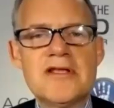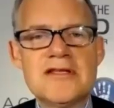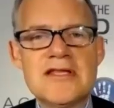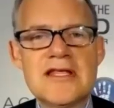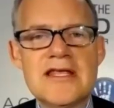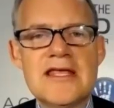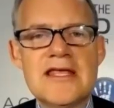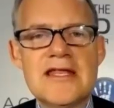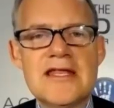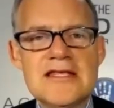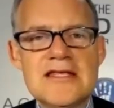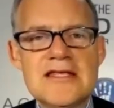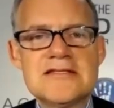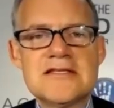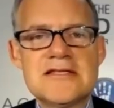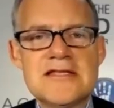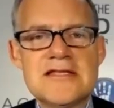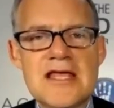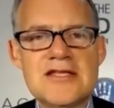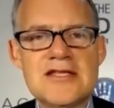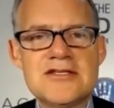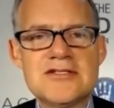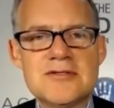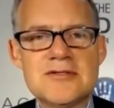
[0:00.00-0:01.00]
to get his
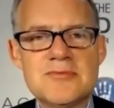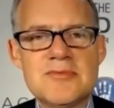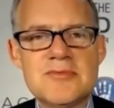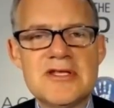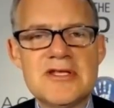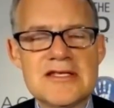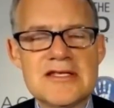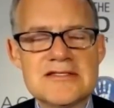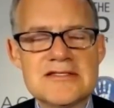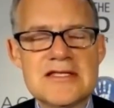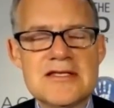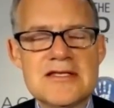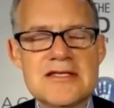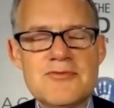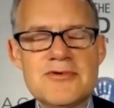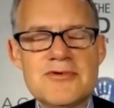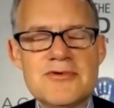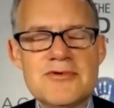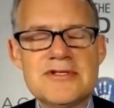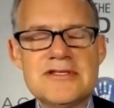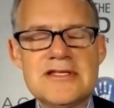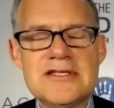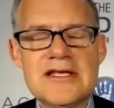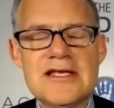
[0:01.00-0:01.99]
attention because he
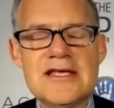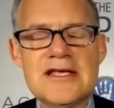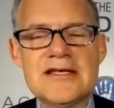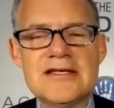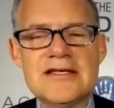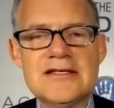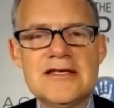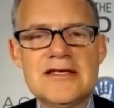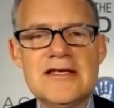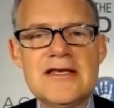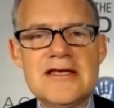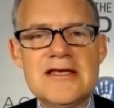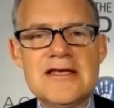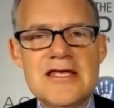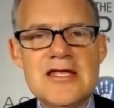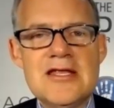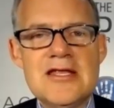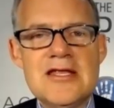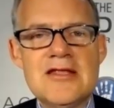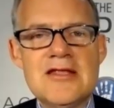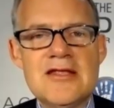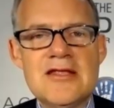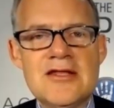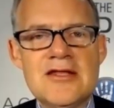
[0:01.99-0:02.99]
would,
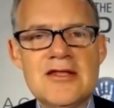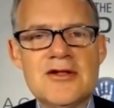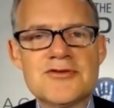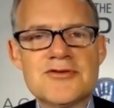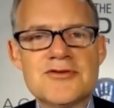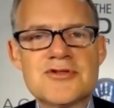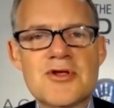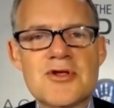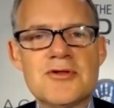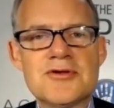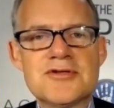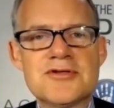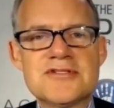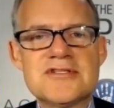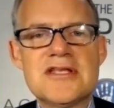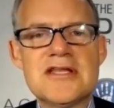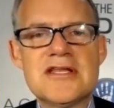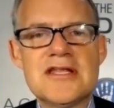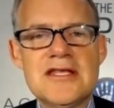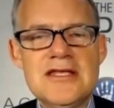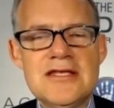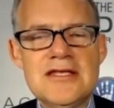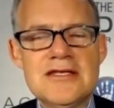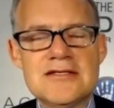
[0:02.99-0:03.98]
you know, Solar
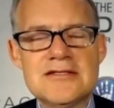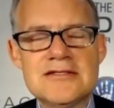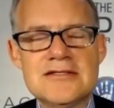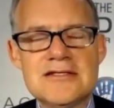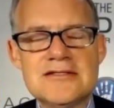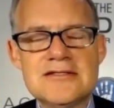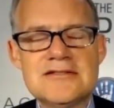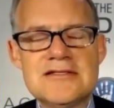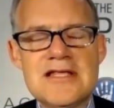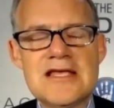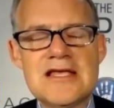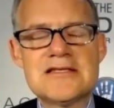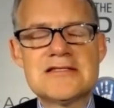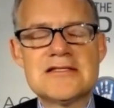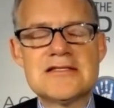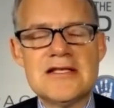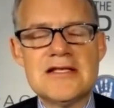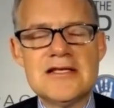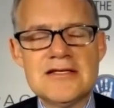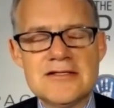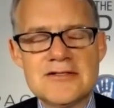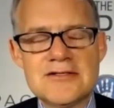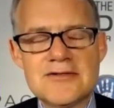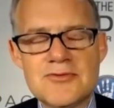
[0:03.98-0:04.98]
City,
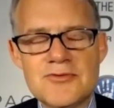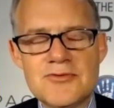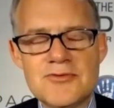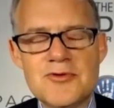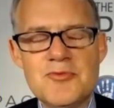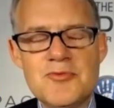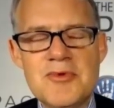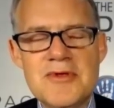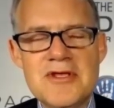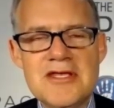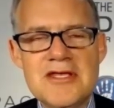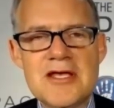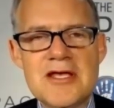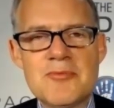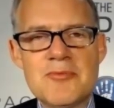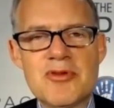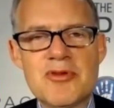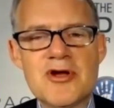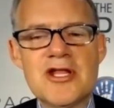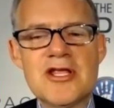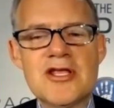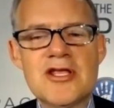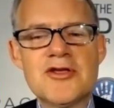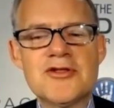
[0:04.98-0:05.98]
Tesla would be a
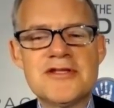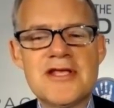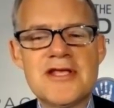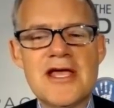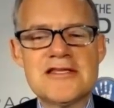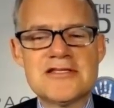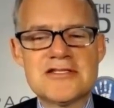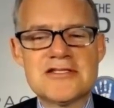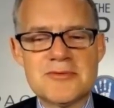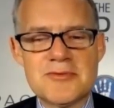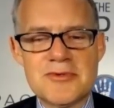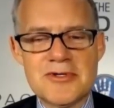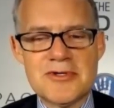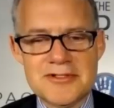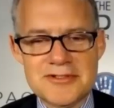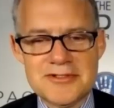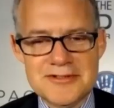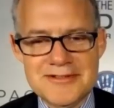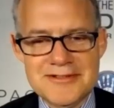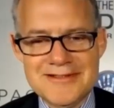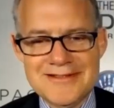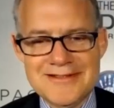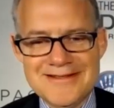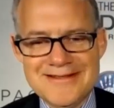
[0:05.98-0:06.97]
pretty good customer.
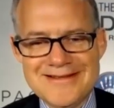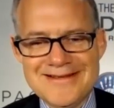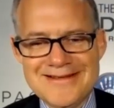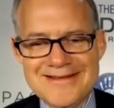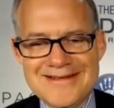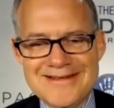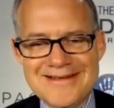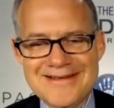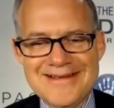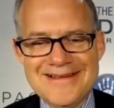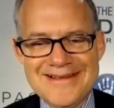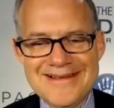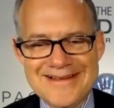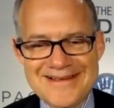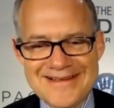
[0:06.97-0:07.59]
We